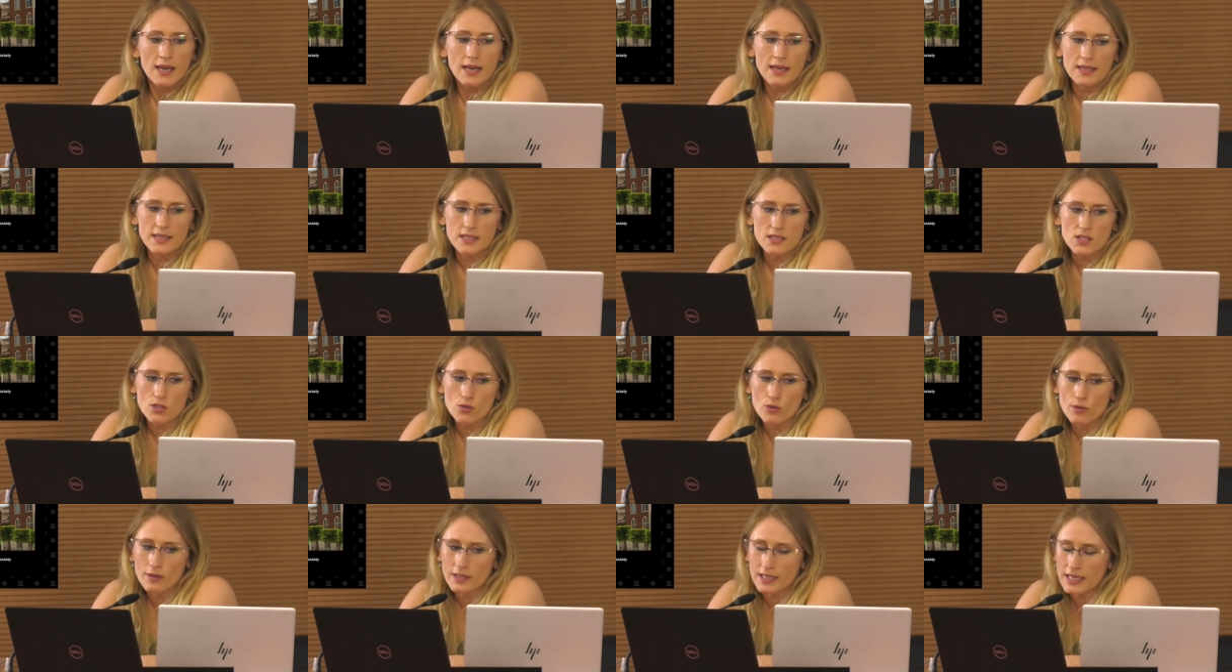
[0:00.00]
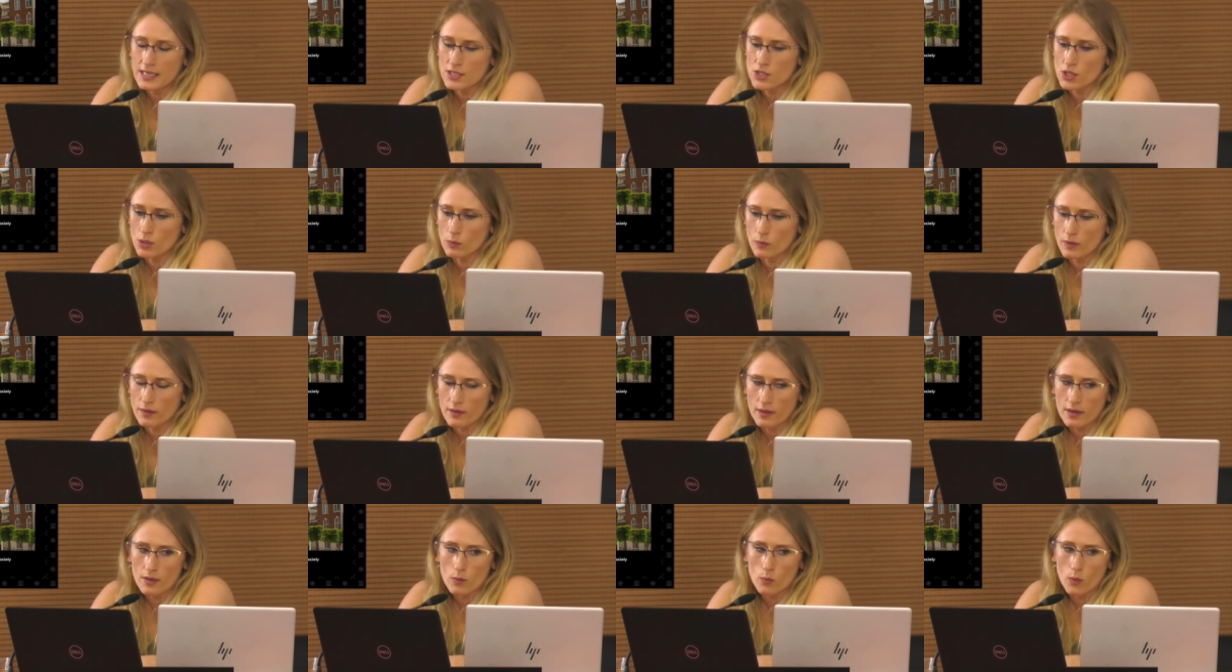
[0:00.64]
And it's through engaging with
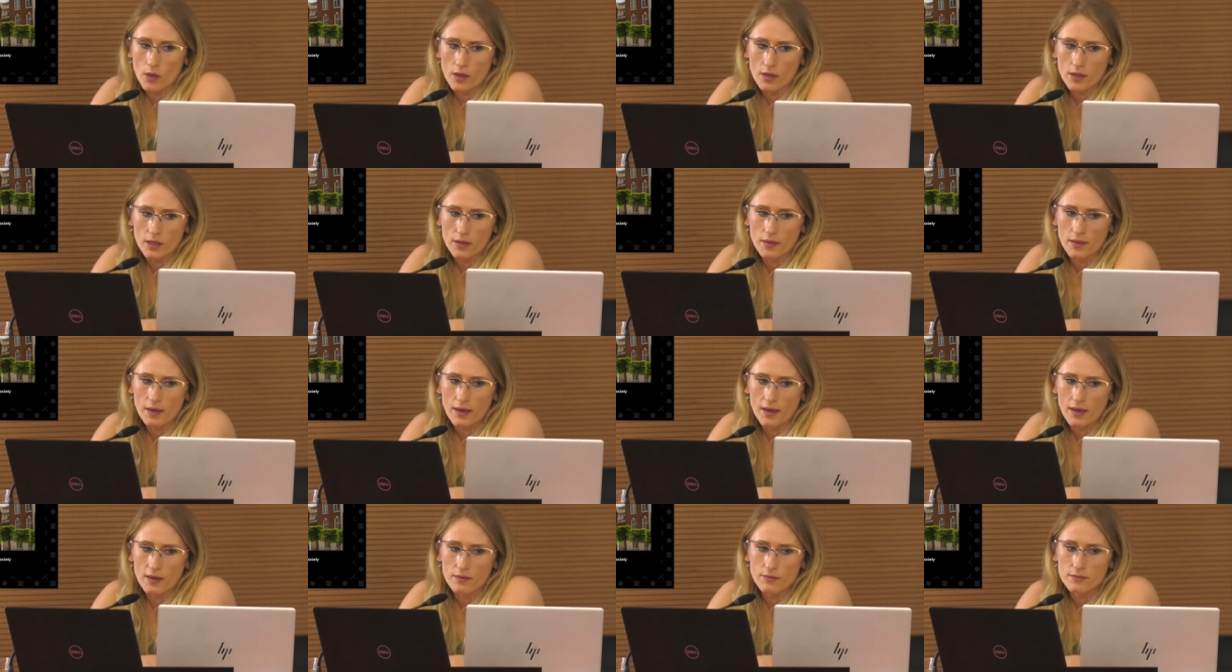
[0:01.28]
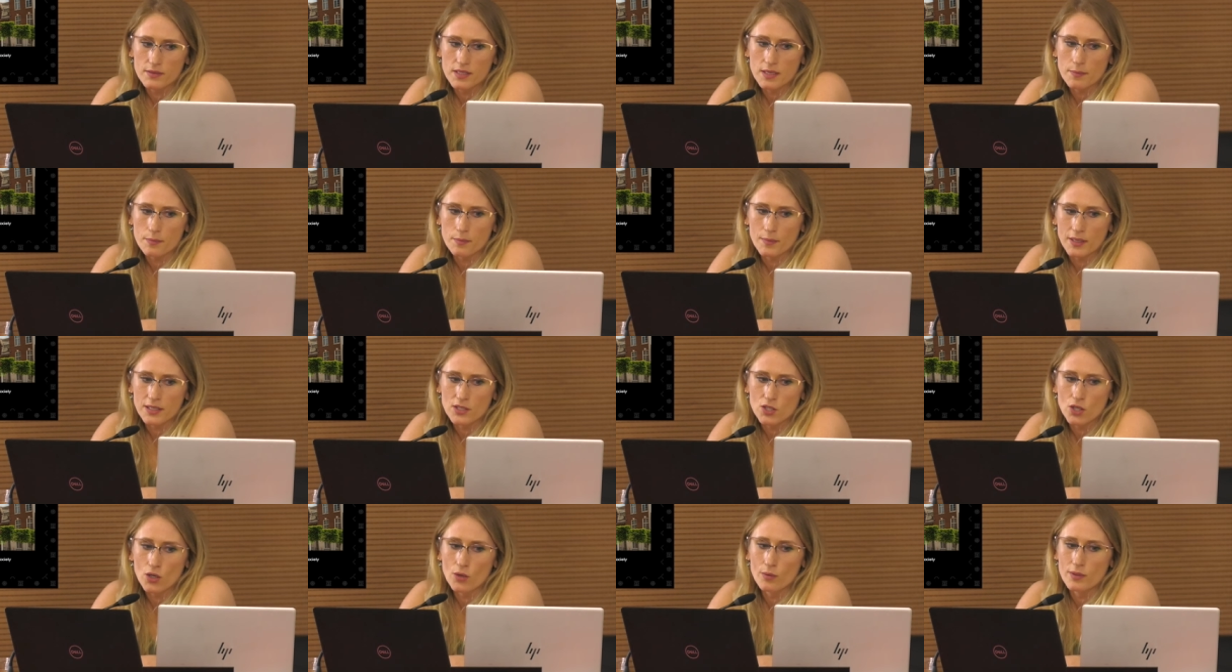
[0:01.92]
their work that I've dipped my
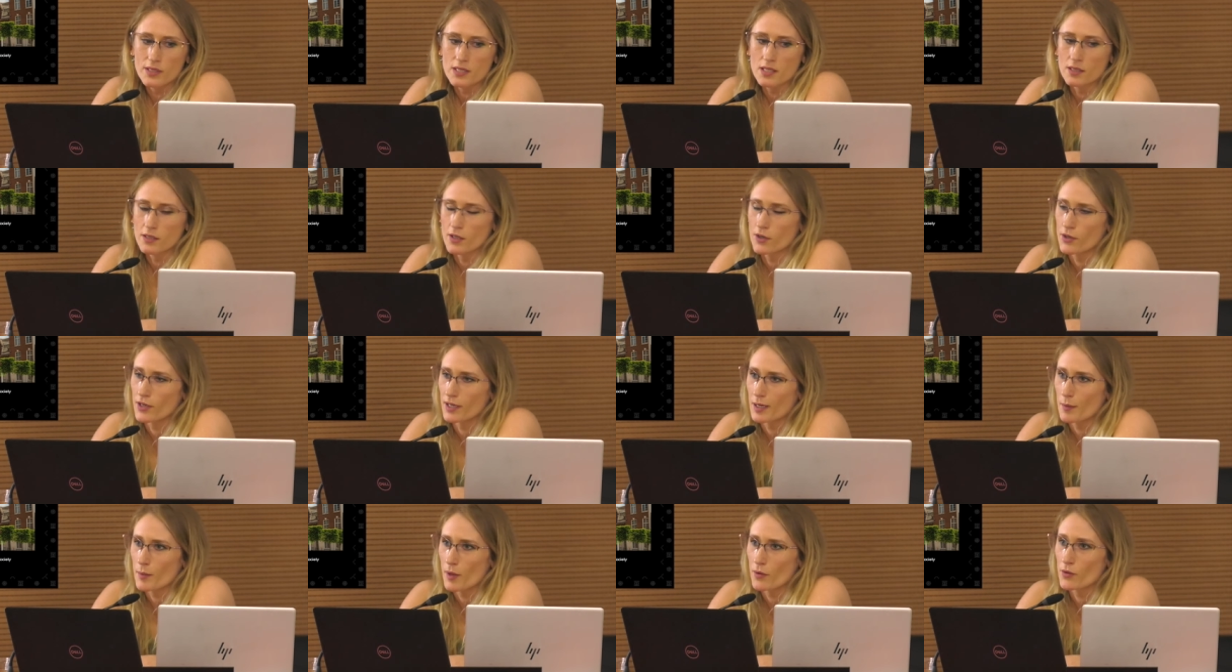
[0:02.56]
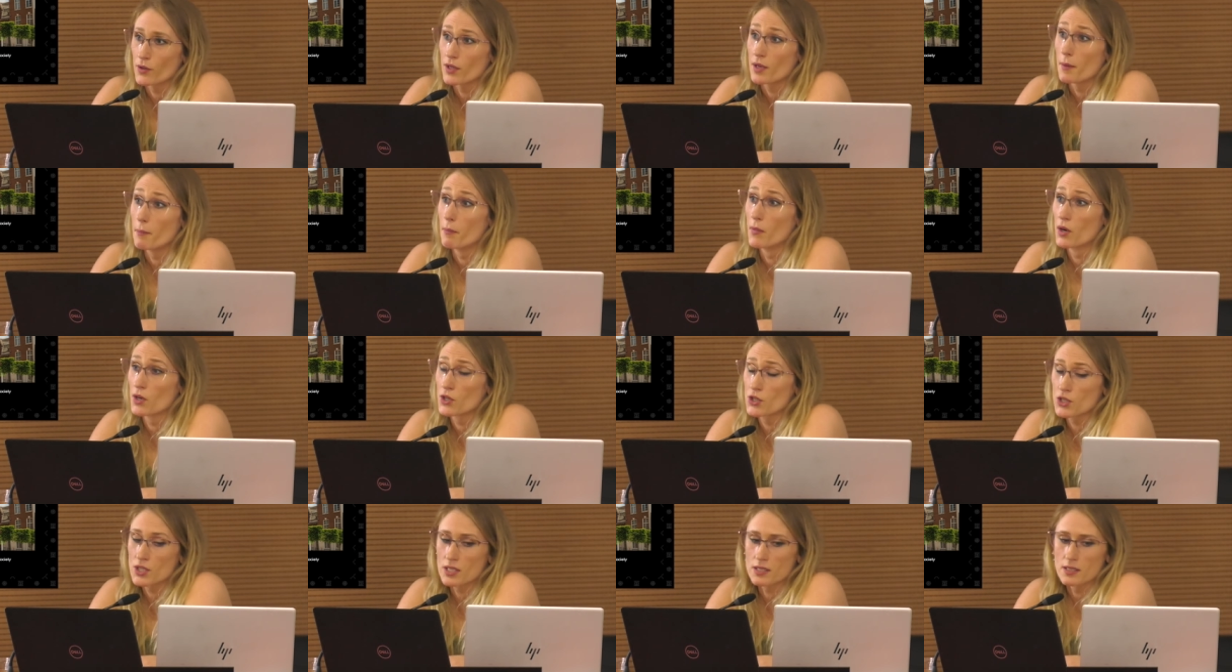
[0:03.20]
toe into learning about the
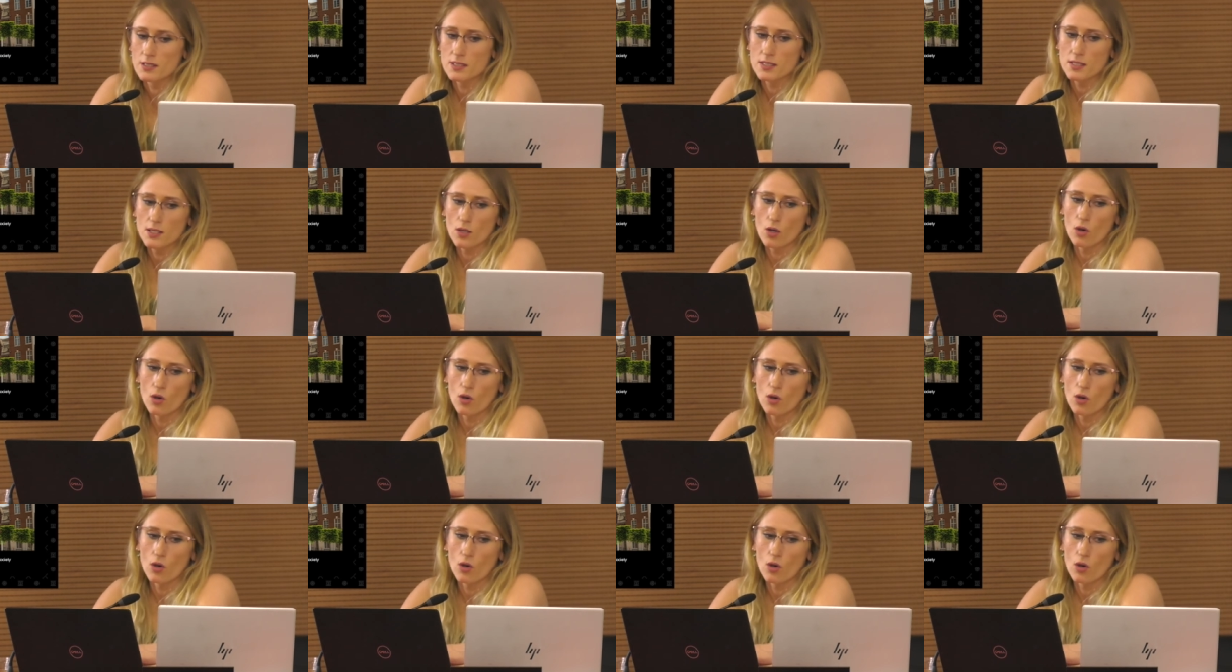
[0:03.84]
emergence